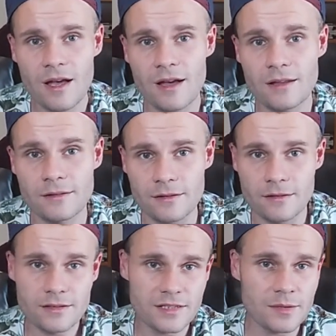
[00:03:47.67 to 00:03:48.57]
And
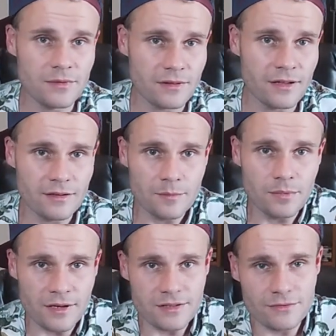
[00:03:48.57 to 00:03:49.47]
the same thing
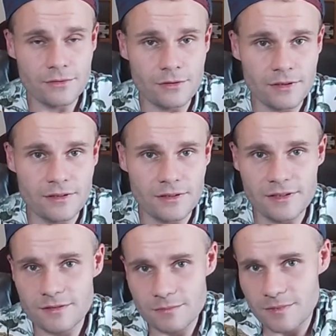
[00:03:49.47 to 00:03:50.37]
applies for Italy,
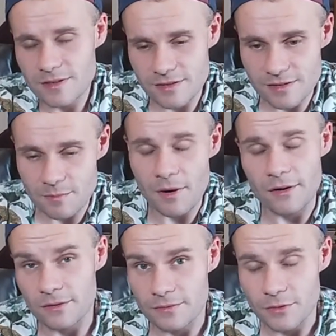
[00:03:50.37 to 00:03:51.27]
as is a
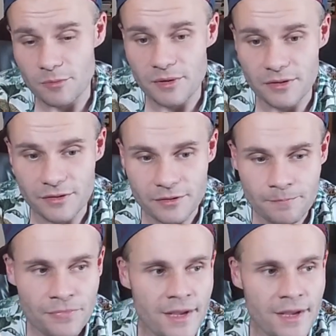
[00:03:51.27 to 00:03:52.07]
part of the European Union.